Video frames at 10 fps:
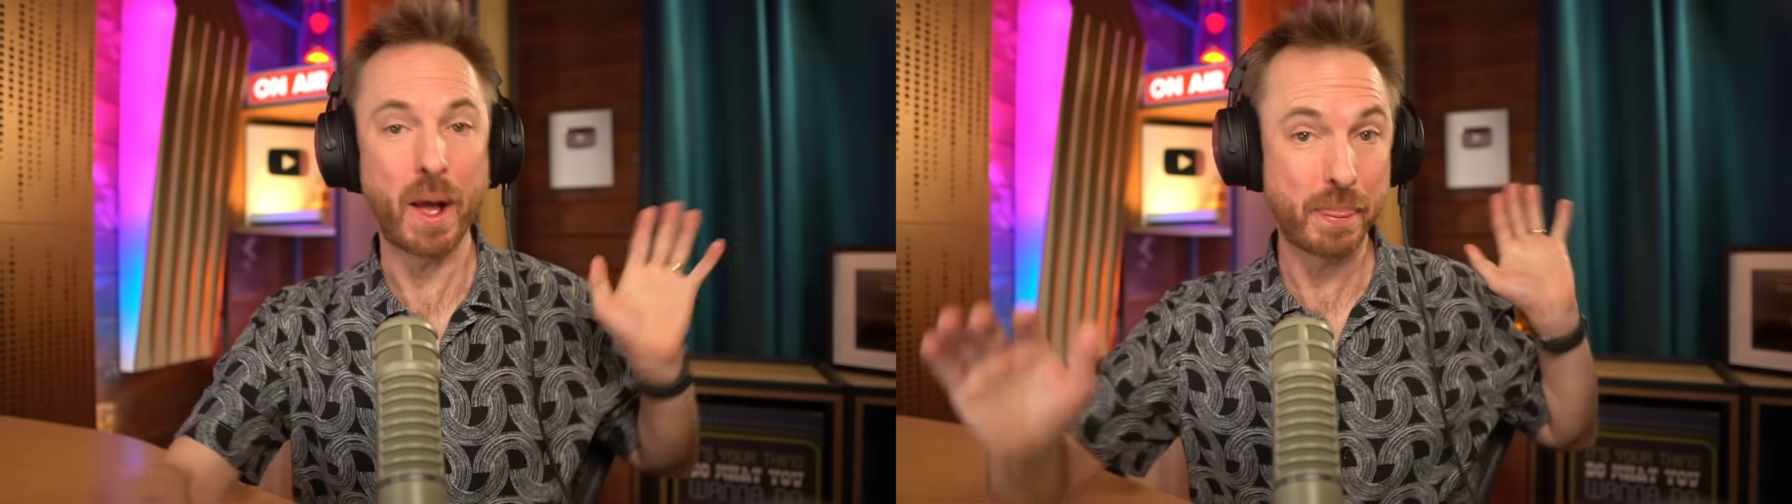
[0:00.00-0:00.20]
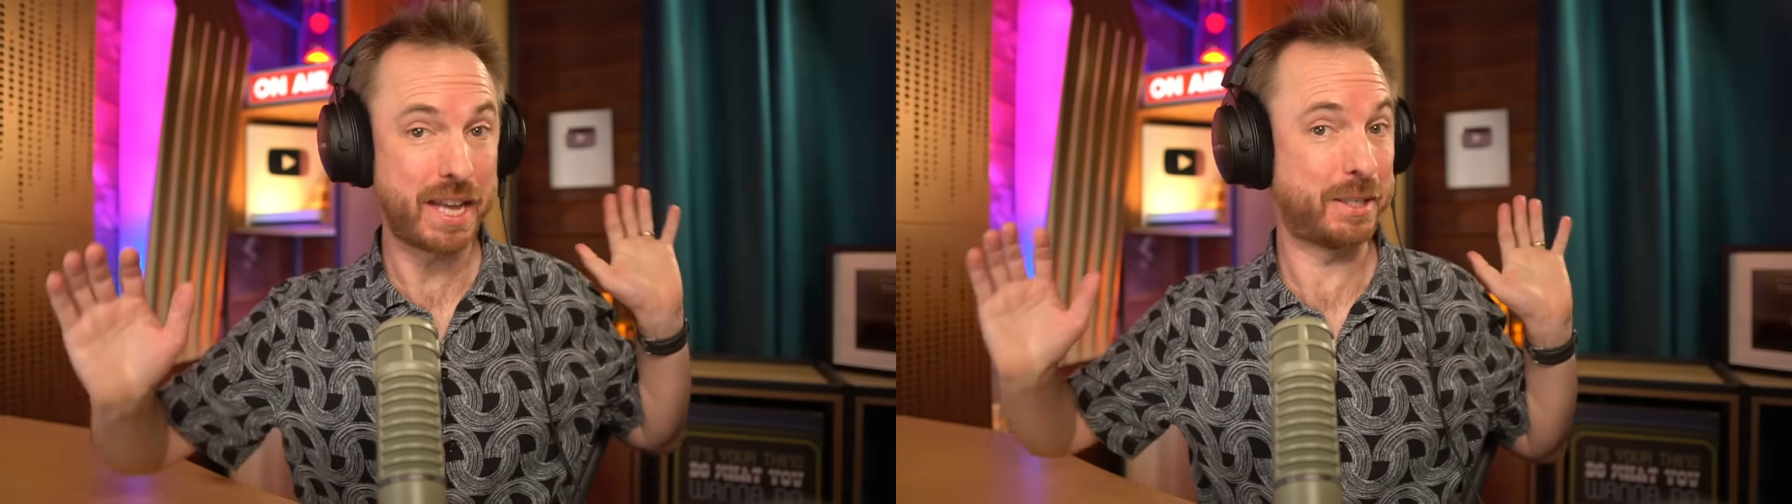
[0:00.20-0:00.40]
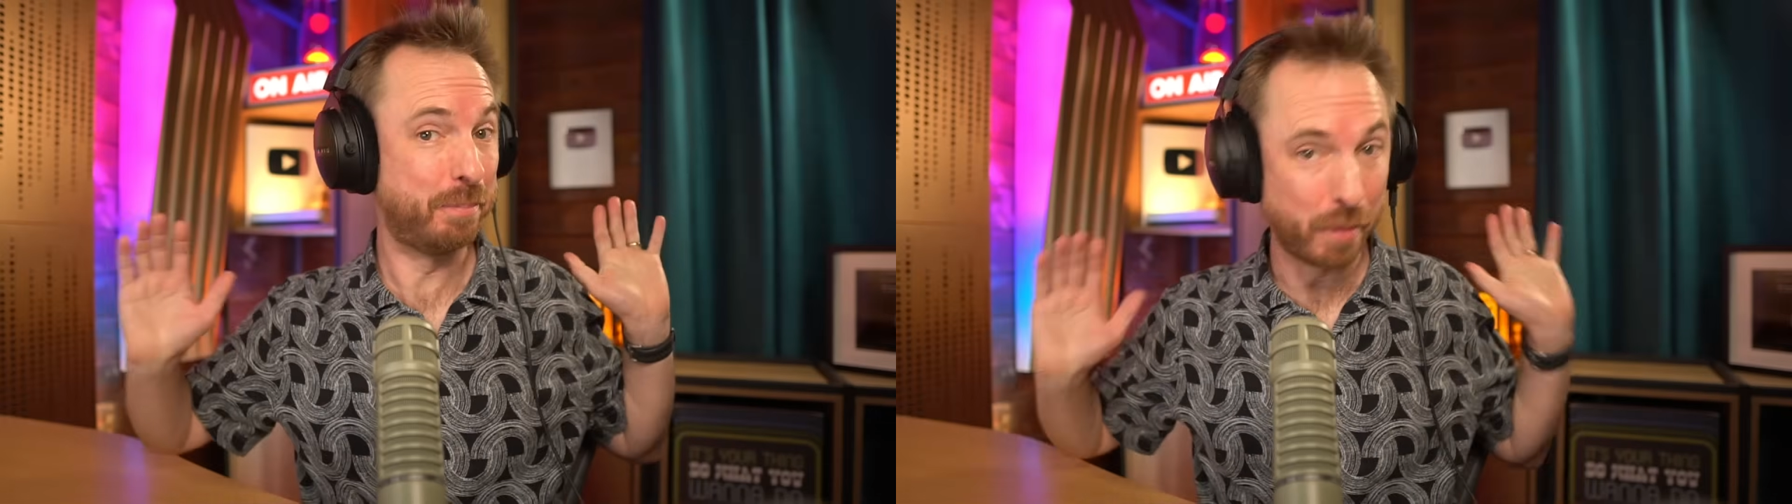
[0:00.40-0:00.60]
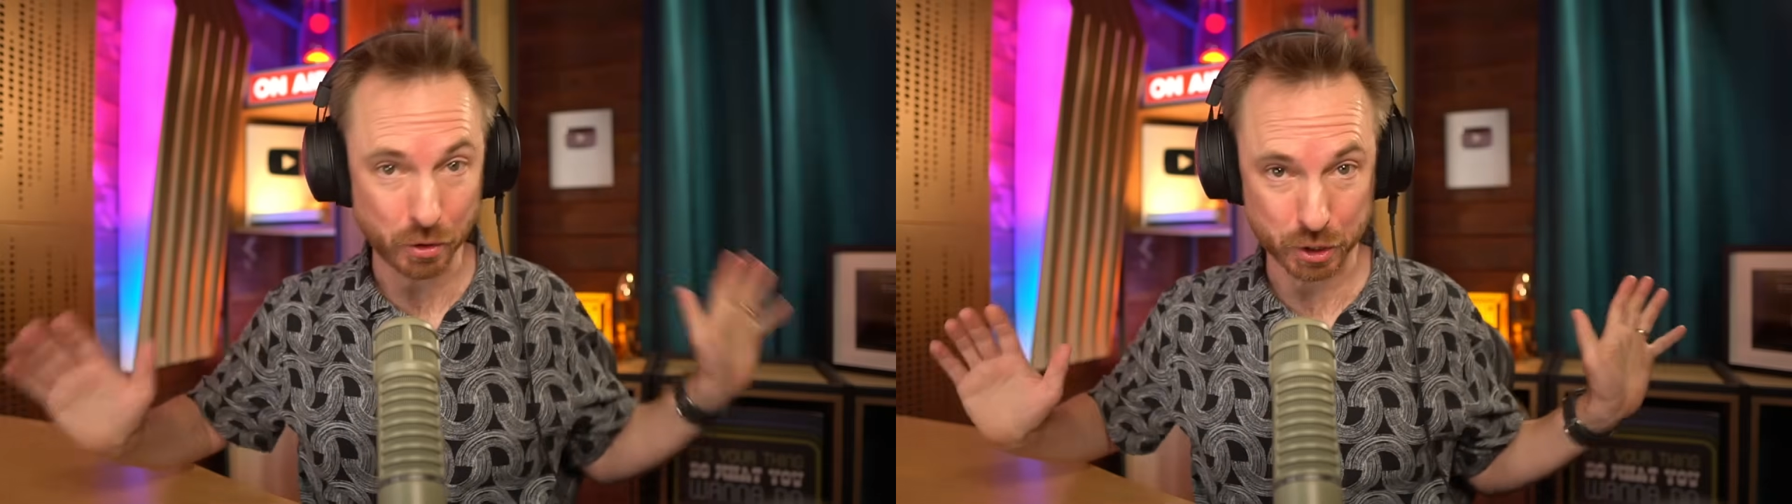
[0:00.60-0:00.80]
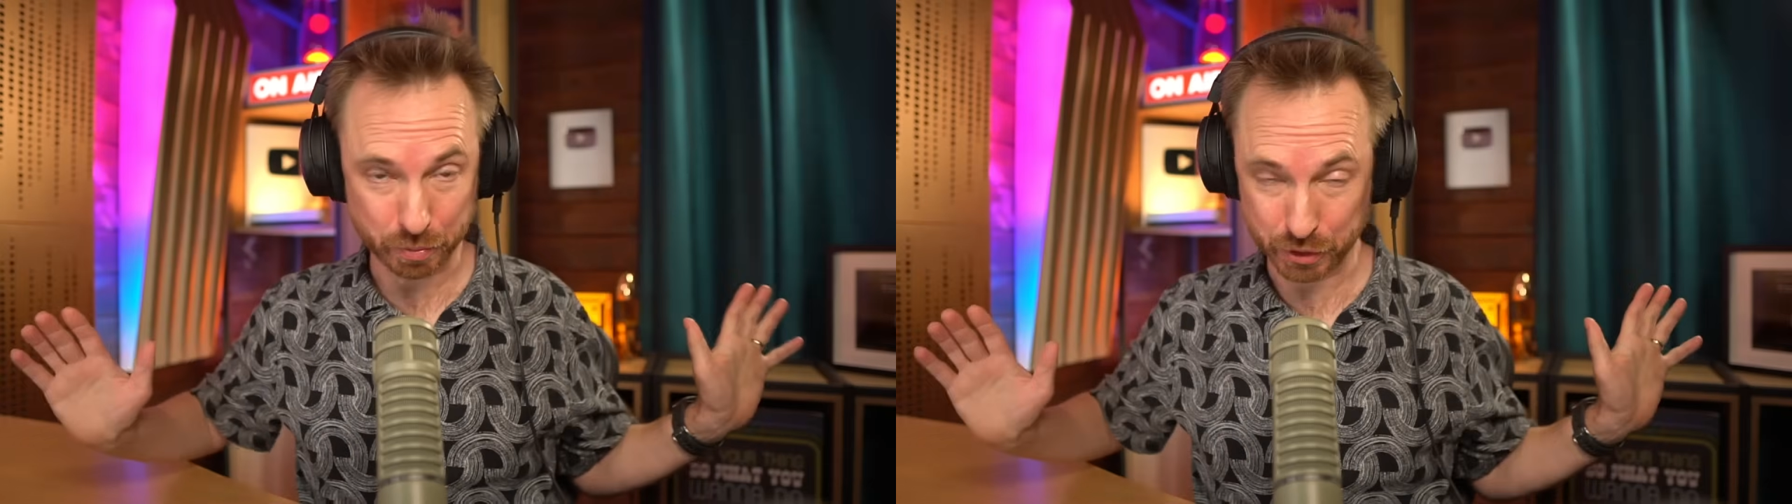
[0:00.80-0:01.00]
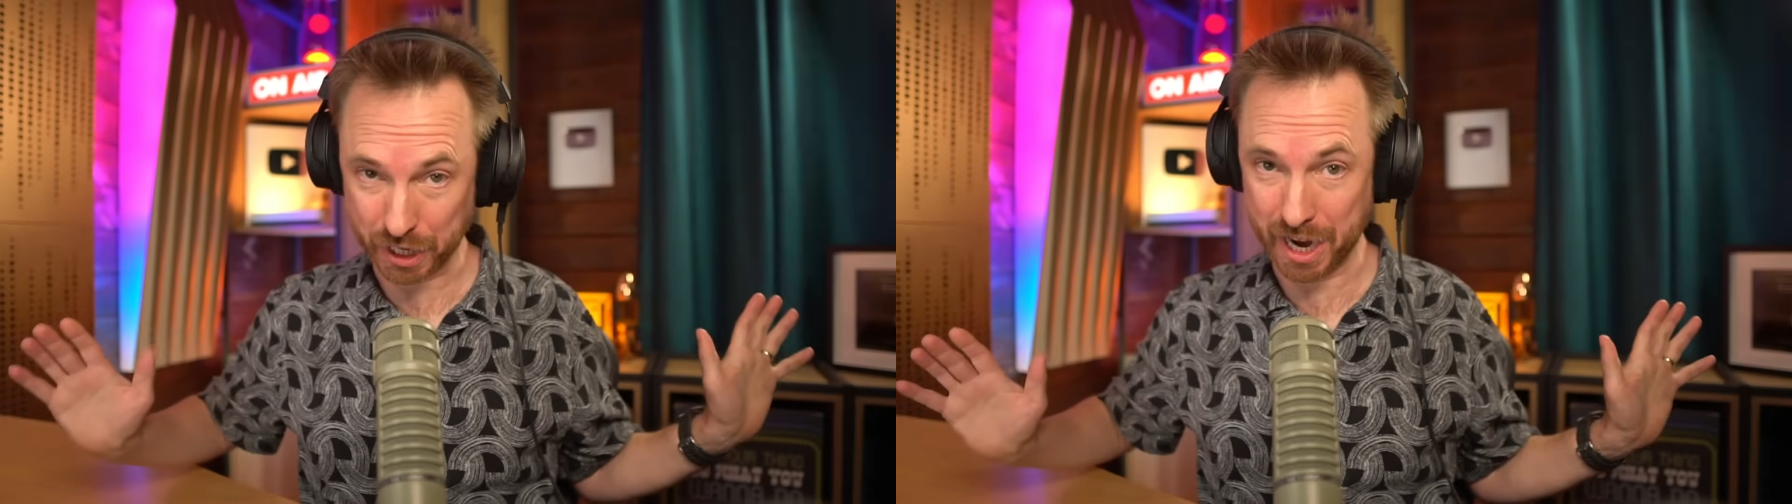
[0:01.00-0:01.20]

run this multiple